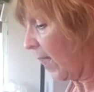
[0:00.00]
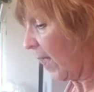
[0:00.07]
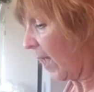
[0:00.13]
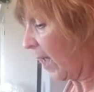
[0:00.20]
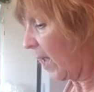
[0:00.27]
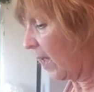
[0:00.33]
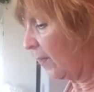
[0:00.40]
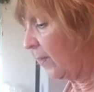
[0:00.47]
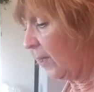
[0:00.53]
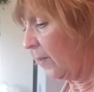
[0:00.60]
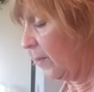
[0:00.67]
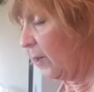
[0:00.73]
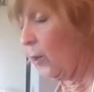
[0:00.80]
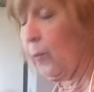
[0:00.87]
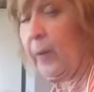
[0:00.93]
And
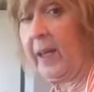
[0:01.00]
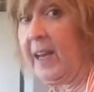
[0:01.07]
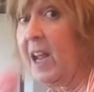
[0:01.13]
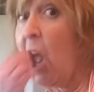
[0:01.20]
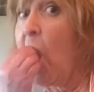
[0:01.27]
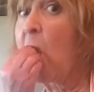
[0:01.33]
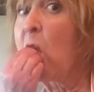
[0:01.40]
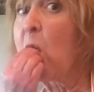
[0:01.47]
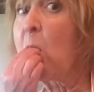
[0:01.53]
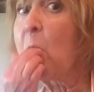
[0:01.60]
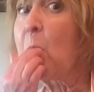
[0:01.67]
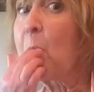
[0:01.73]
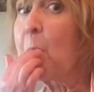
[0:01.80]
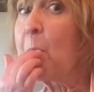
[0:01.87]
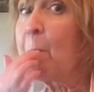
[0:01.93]
then they're ready.
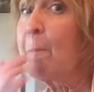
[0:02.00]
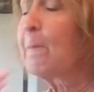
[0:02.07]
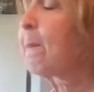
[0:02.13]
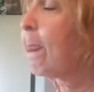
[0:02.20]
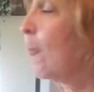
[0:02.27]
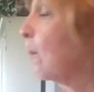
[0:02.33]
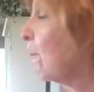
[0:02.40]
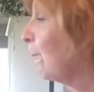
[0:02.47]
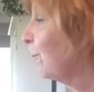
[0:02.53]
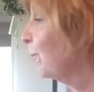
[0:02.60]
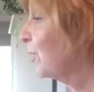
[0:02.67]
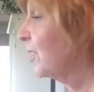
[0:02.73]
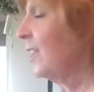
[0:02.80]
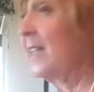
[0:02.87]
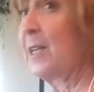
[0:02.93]

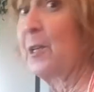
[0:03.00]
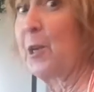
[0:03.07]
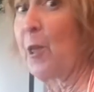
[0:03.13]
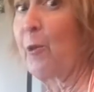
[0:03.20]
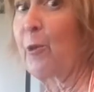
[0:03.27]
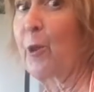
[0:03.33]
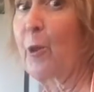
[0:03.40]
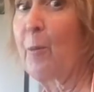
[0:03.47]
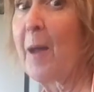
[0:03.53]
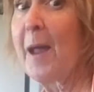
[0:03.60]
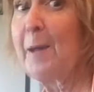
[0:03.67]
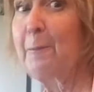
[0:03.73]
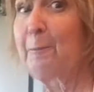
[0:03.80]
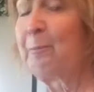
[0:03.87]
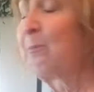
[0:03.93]
Sneak another little
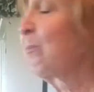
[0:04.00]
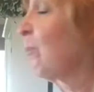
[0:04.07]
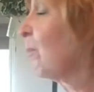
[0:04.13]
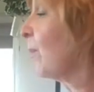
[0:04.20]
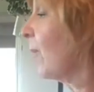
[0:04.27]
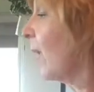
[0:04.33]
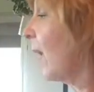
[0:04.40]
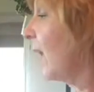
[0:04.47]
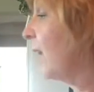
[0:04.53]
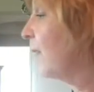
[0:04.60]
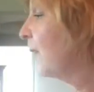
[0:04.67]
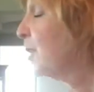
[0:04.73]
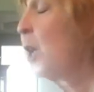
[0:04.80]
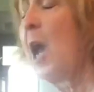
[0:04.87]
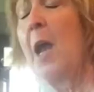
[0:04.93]
bite. And in
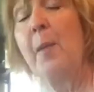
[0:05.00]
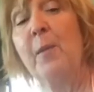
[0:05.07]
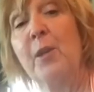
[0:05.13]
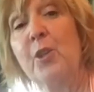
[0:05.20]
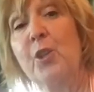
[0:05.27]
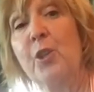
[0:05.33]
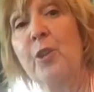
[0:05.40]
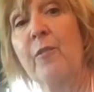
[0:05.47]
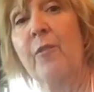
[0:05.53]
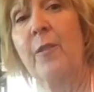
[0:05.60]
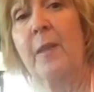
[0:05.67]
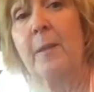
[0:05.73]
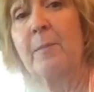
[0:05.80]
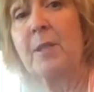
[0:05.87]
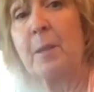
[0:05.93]
the time it took for
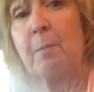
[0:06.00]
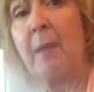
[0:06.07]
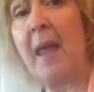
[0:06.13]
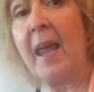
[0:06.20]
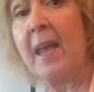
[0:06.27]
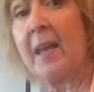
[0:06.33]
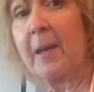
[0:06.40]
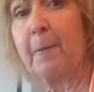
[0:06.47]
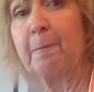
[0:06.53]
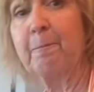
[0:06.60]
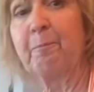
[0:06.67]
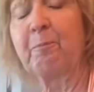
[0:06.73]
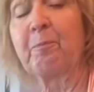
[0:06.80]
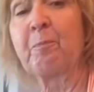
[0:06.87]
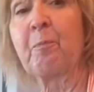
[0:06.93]
them to bake
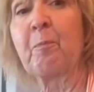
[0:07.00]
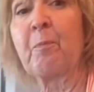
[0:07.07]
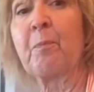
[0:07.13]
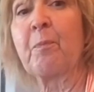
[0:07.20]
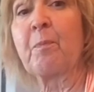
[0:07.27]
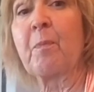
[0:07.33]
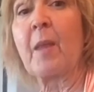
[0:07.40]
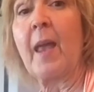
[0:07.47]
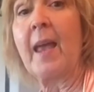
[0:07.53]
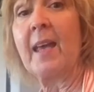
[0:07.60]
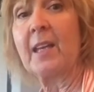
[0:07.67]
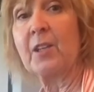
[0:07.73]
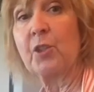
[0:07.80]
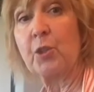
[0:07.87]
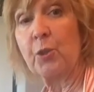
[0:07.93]

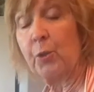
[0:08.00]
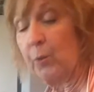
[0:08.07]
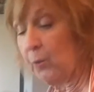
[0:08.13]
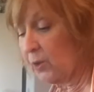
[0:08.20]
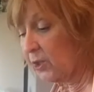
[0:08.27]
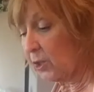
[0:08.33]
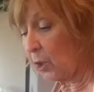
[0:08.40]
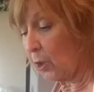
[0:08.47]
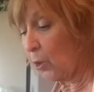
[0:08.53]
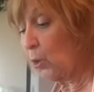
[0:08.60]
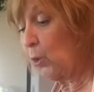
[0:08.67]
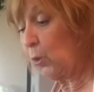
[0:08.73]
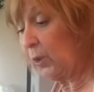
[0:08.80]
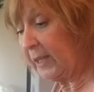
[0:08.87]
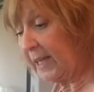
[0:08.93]
and to start
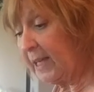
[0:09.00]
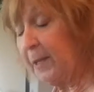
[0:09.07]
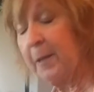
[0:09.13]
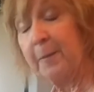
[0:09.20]
cooling,